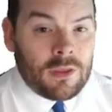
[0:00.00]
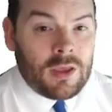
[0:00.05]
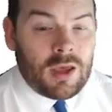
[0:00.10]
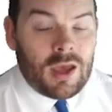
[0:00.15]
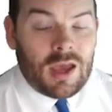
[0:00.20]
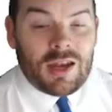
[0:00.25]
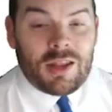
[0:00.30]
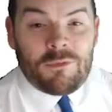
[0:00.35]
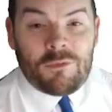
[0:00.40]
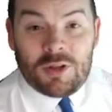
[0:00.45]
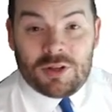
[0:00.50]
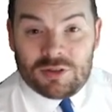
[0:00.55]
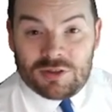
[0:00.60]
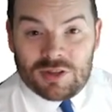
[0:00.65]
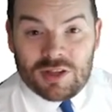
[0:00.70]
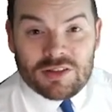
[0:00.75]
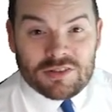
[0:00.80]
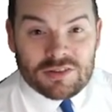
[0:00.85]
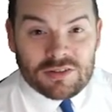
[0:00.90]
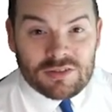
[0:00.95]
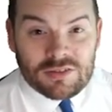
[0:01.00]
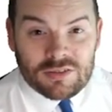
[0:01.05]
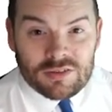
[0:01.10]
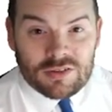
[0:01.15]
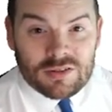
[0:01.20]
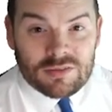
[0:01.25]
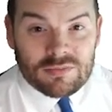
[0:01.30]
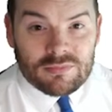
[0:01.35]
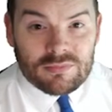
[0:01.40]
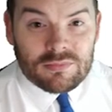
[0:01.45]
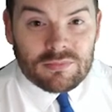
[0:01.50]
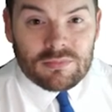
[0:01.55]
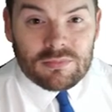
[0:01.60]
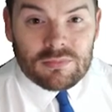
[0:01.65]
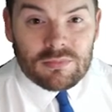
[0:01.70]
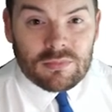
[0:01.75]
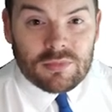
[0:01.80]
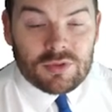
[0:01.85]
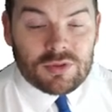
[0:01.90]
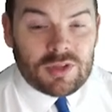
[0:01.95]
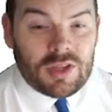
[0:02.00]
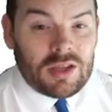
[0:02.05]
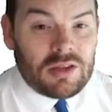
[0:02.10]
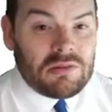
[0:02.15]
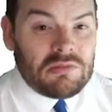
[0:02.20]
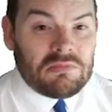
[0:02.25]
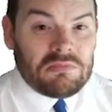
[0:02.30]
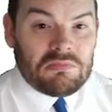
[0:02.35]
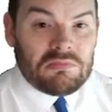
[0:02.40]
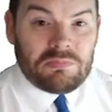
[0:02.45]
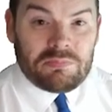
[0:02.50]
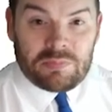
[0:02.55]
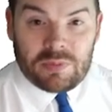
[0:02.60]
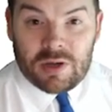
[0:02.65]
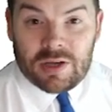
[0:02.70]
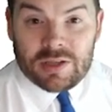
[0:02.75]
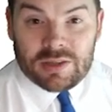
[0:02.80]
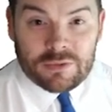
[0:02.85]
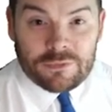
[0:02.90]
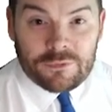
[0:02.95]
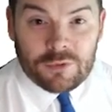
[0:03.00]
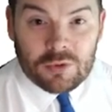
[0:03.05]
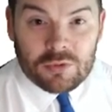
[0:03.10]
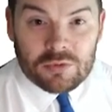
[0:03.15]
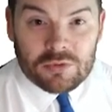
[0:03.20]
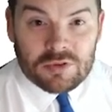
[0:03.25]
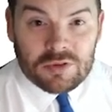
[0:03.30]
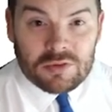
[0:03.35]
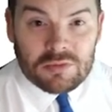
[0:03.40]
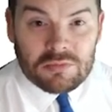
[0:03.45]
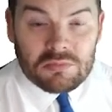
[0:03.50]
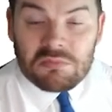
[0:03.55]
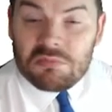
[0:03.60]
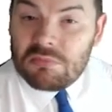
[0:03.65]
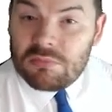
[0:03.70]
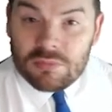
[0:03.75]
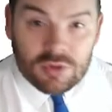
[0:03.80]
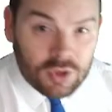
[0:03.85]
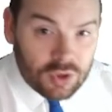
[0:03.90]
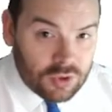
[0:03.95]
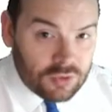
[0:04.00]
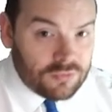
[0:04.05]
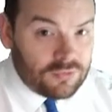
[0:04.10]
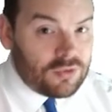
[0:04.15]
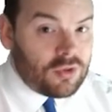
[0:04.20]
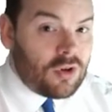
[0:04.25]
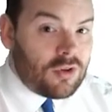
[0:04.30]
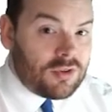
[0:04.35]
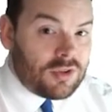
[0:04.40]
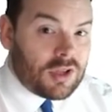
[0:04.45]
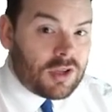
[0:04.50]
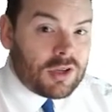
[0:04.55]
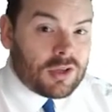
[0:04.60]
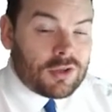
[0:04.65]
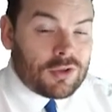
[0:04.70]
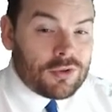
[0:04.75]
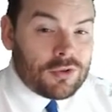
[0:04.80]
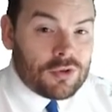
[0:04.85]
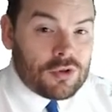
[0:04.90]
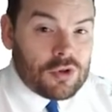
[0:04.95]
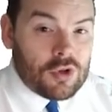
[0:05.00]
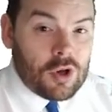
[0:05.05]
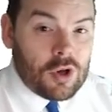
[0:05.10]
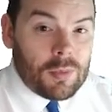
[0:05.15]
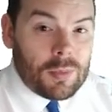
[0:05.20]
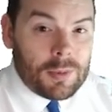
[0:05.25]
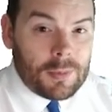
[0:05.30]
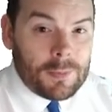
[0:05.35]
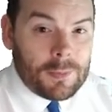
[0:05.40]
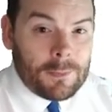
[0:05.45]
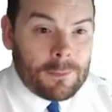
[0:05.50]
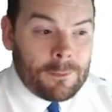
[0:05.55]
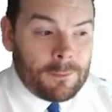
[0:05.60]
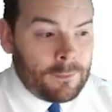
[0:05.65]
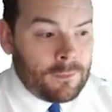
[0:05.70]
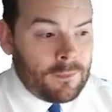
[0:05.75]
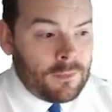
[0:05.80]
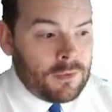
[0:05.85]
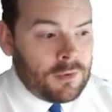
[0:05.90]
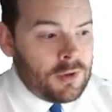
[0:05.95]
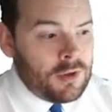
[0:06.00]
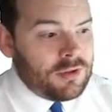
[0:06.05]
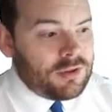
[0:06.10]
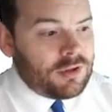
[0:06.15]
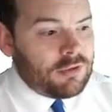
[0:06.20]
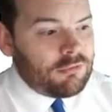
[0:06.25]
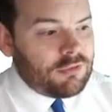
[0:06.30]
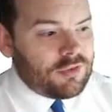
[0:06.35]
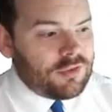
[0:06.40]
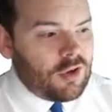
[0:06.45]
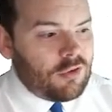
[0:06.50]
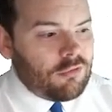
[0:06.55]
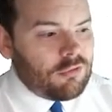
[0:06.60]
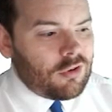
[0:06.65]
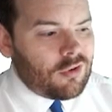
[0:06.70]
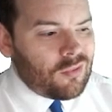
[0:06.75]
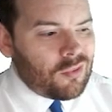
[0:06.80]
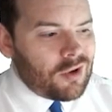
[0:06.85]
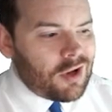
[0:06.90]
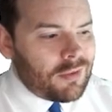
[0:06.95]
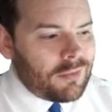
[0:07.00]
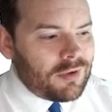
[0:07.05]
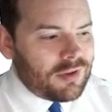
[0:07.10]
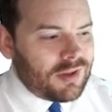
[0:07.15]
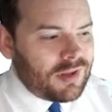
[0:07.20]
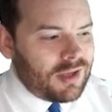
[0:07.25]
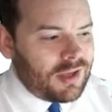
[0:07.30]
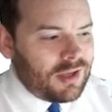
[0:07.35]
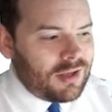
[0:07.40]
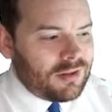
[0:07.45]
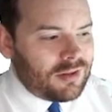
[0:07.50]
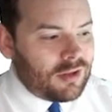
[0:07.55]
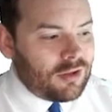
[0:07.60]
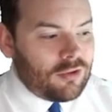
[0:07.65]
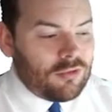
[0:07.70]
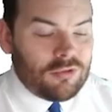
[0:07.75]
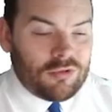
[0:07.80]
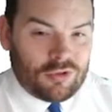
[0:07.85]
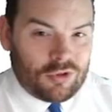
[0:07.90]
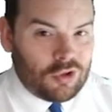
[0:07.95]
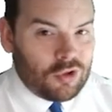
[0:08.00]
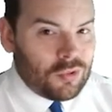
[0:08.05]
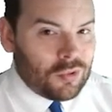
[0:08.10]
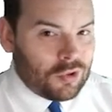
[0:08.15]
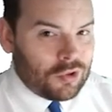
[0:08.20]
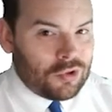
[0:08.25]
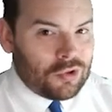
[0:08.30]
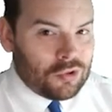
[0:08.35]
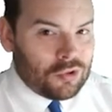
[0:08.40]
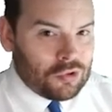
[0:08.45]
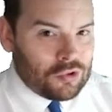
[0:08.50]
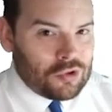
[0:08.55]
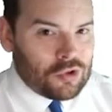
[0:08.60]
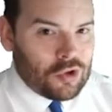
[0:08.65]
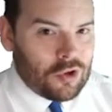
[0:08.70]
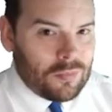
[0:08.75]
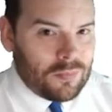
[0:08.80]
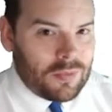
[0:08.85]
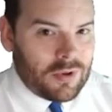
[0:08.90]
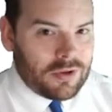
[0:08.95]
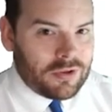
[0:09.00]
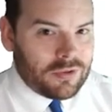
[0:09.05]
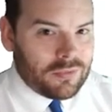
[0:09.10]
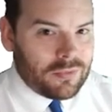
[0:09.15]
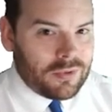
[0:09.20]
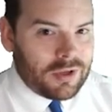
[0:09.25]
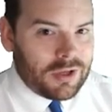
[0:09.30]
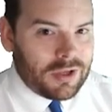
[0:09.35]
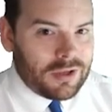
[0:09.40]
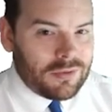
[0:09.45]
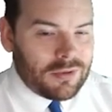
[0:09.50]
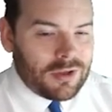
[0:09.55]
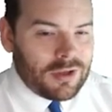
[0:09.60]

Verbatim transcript: And if it doesn't, then by default, you've not done a good job. There is no requirements here that you do a good job, by the way.